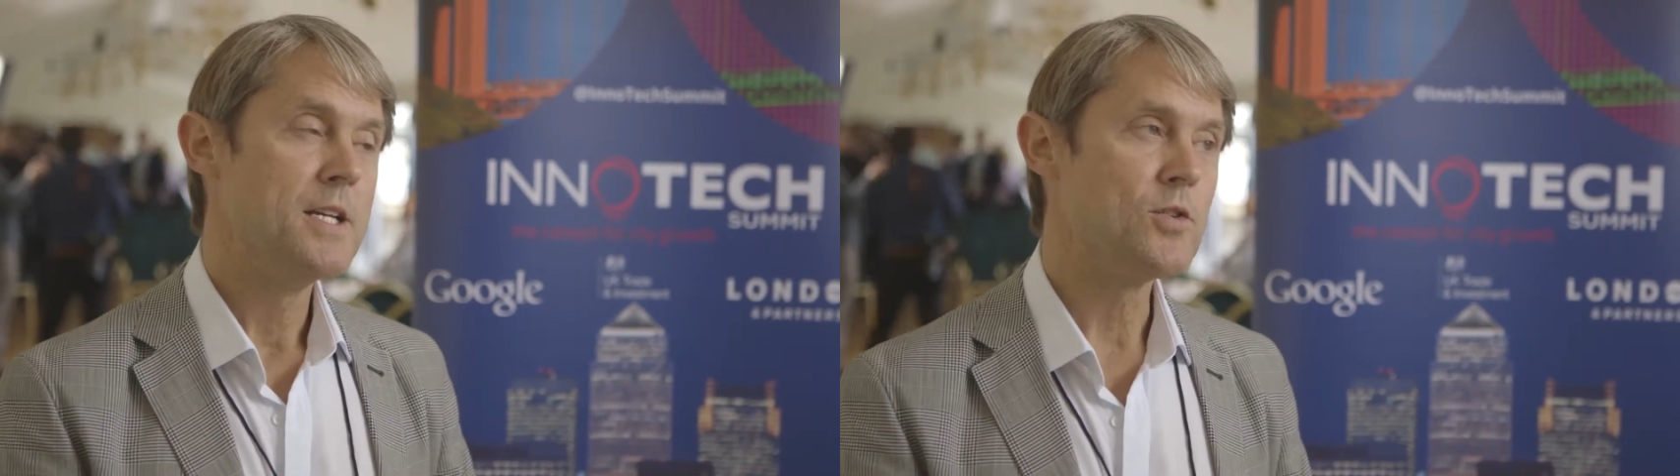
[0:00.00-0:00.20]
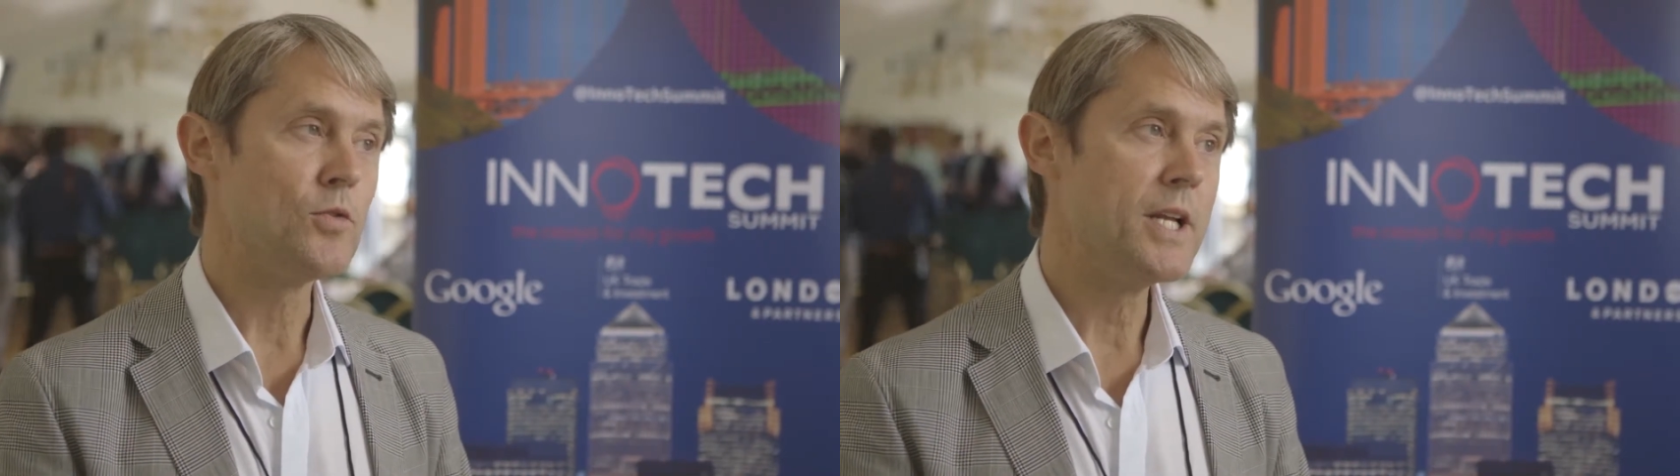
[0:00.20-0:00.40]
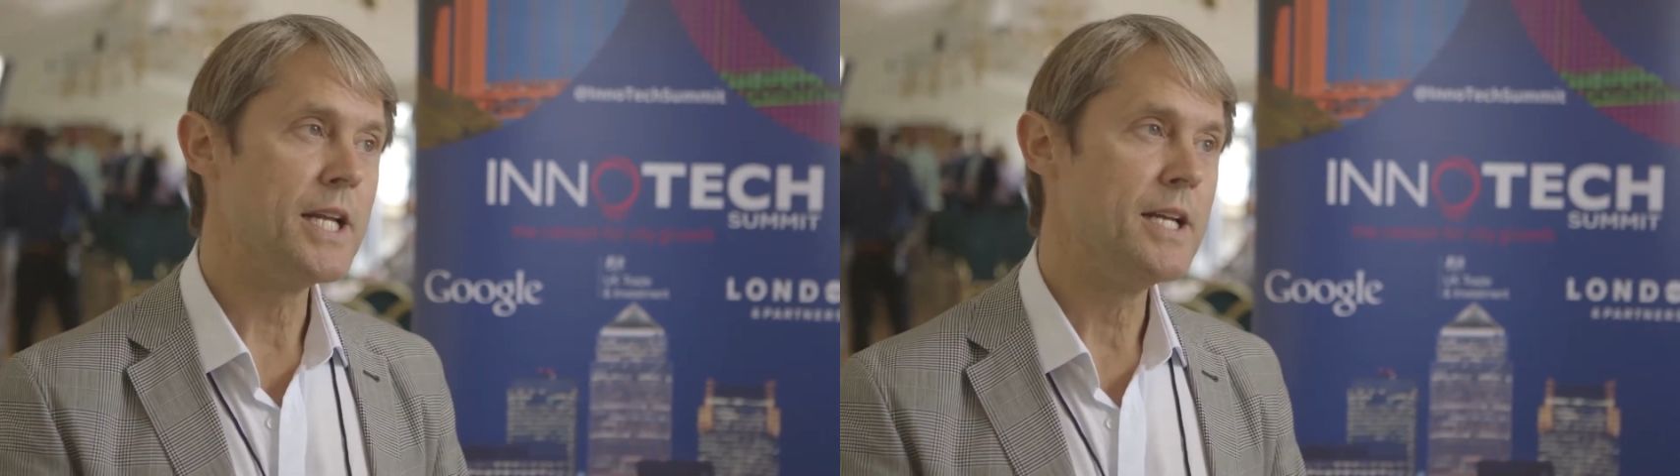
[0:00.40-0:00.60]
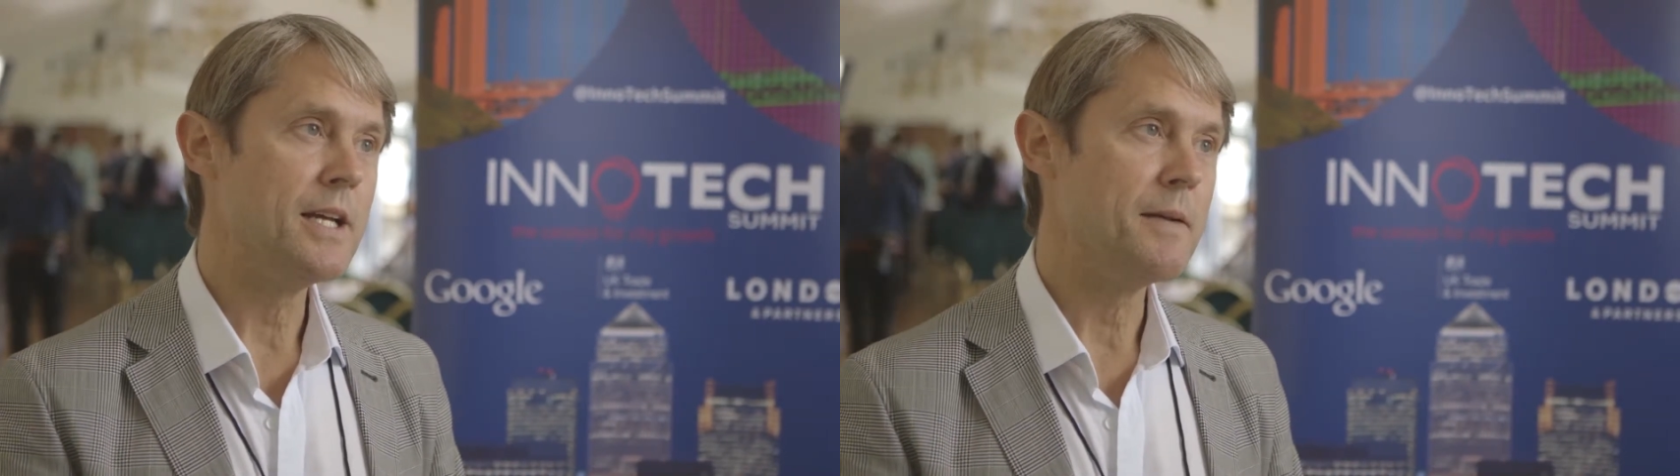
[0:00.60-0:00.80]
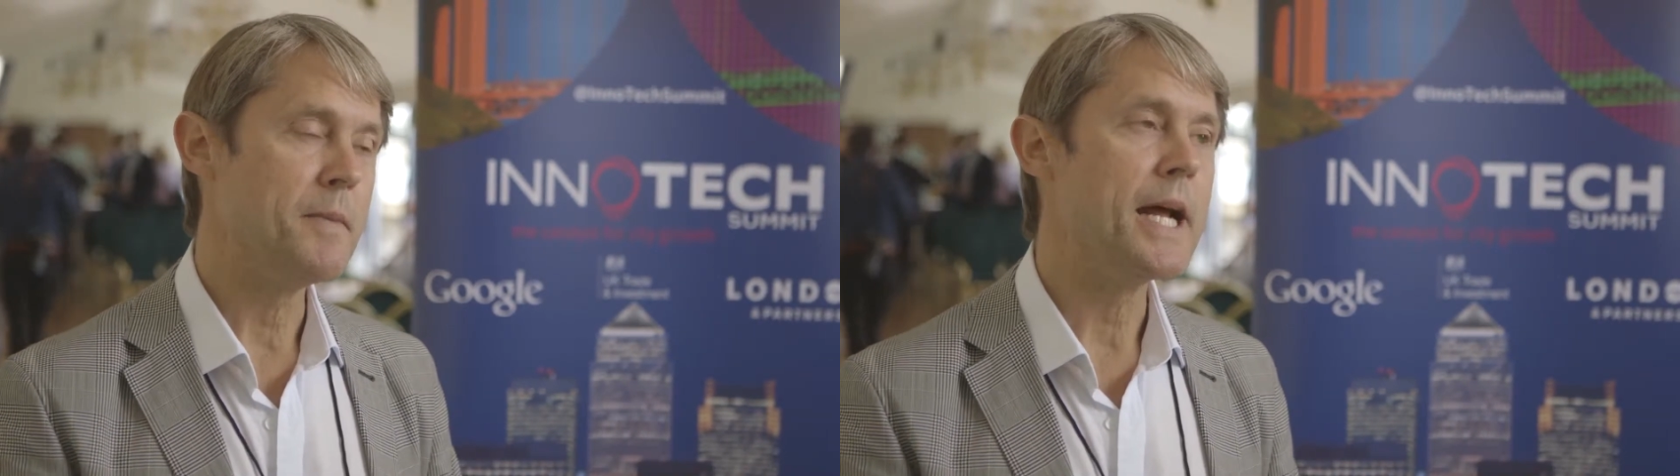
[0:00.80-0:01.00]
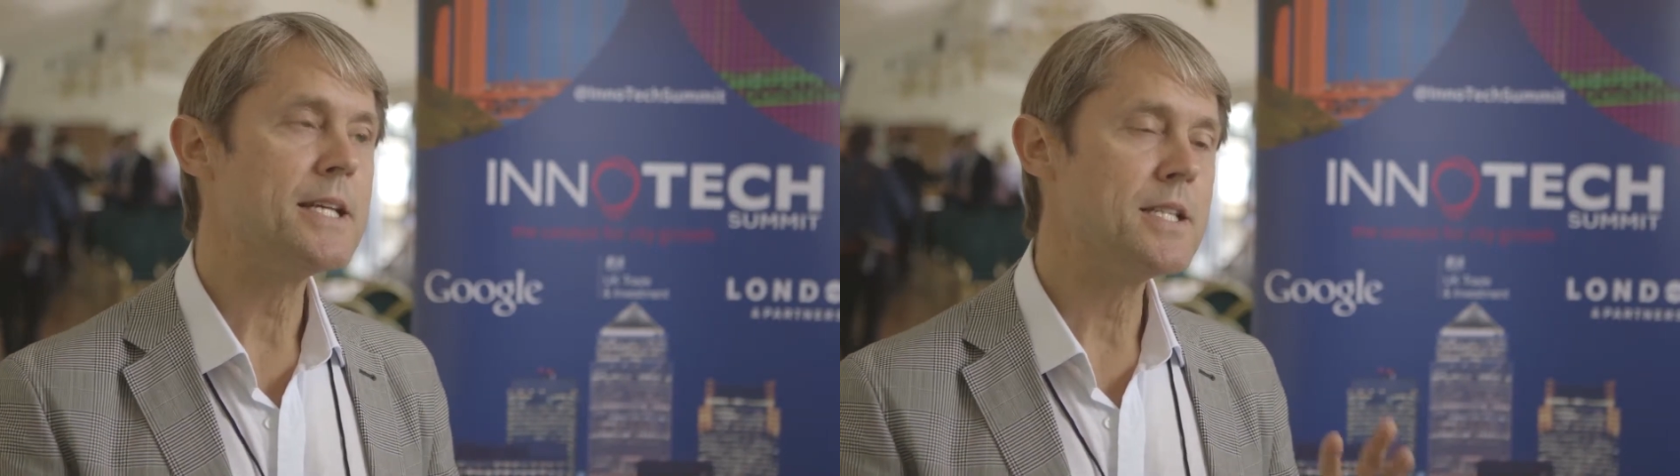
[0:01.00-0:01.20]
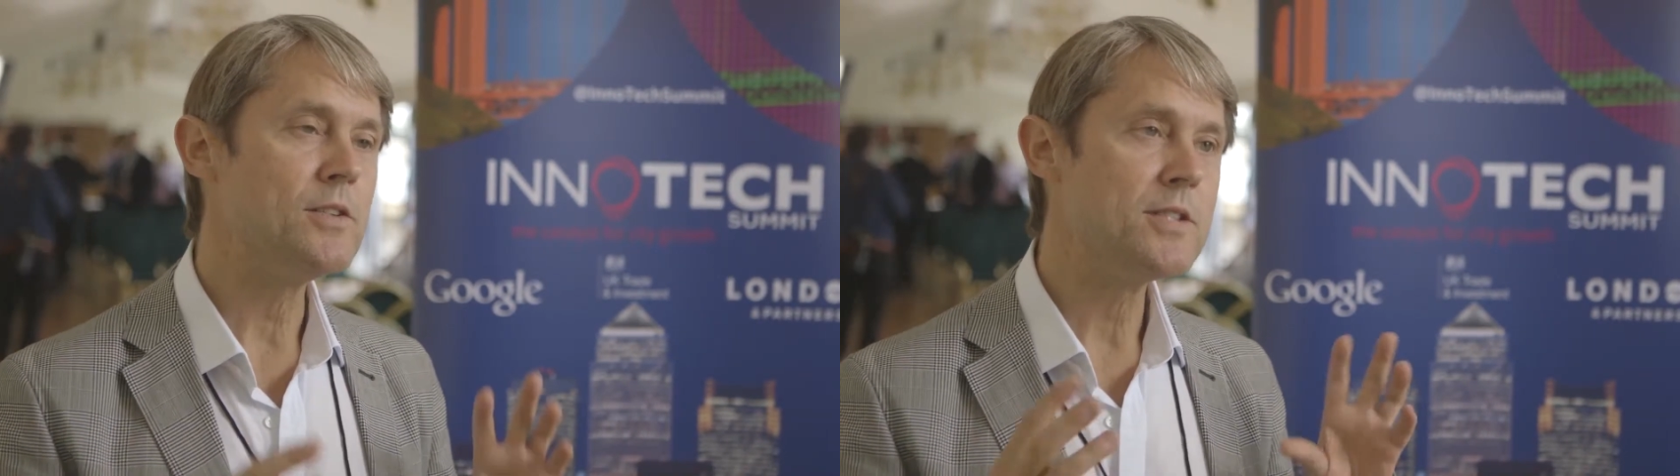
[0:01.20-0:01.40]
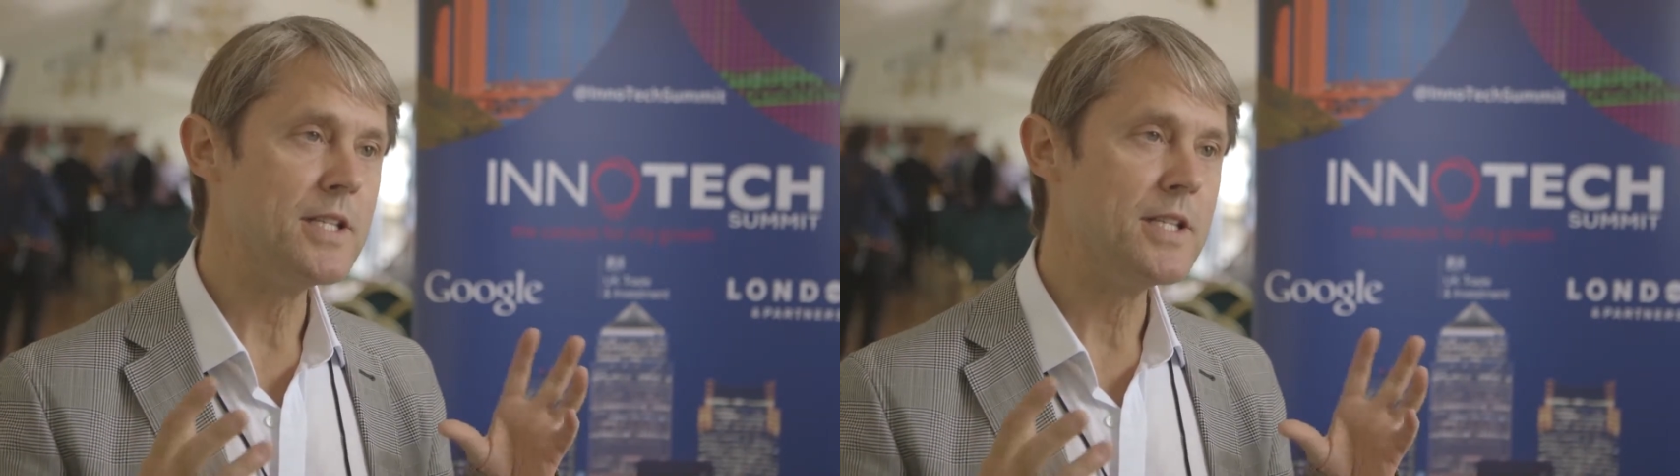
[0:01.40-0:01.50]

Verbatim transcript: So really, I mean, I still